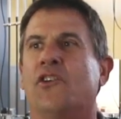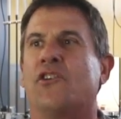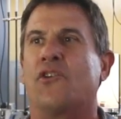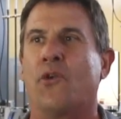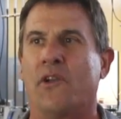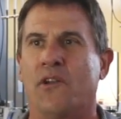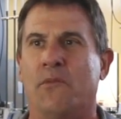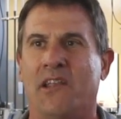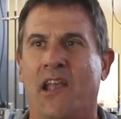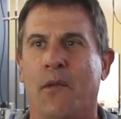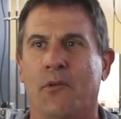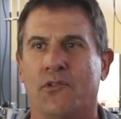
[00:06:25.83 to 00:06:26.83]
you're going to
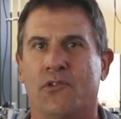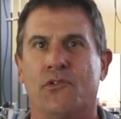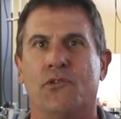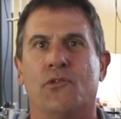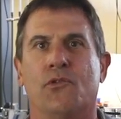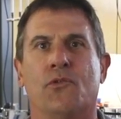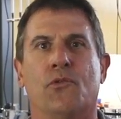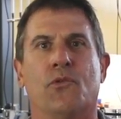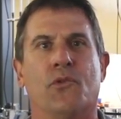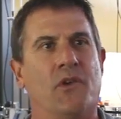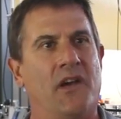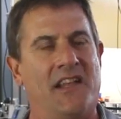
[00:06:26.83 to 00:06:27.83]
be able to
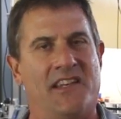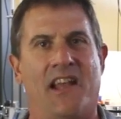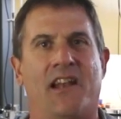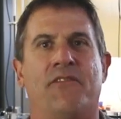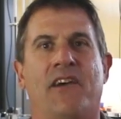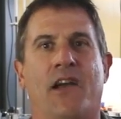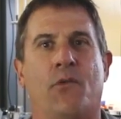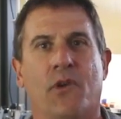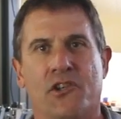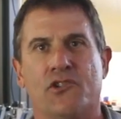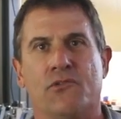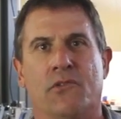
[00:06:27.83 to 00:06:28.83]
identify
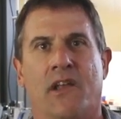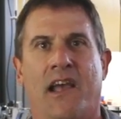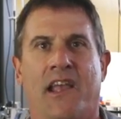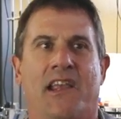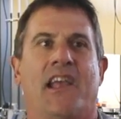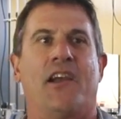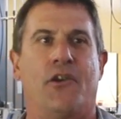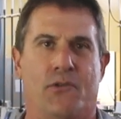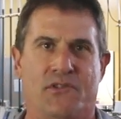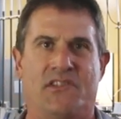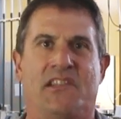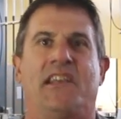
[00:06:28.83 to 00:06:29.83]
what you like and go
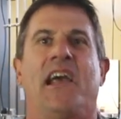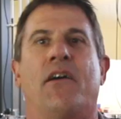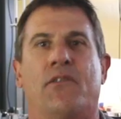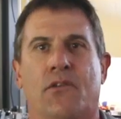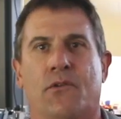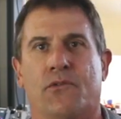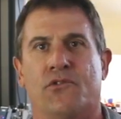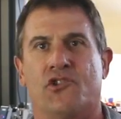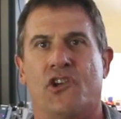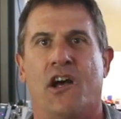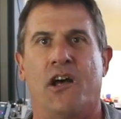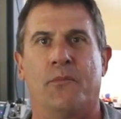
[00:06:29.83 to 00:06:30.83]
seek out those
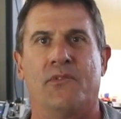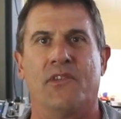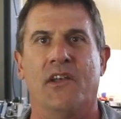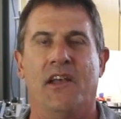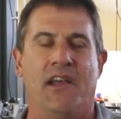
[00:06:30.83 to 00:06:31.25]
jobs,